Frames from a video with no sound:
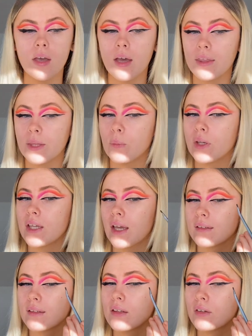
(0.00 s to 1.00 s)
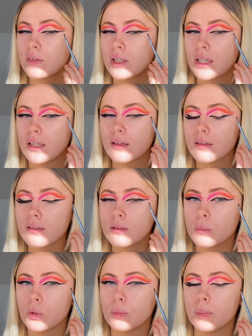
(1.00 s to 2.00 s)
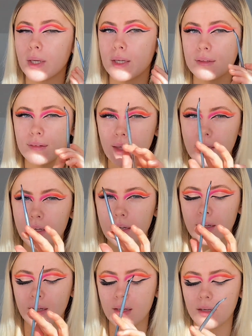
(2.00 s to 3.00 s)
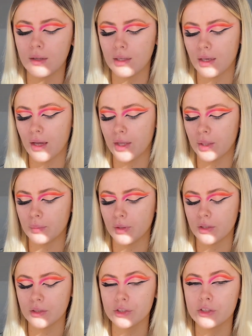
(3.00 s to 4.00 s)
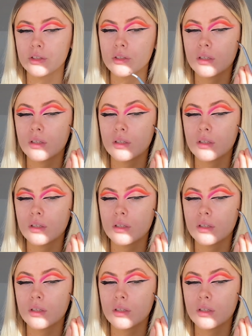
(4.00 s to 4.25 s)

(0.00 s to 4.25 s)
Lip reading: And then when you get to the really small bit, take a liner brush.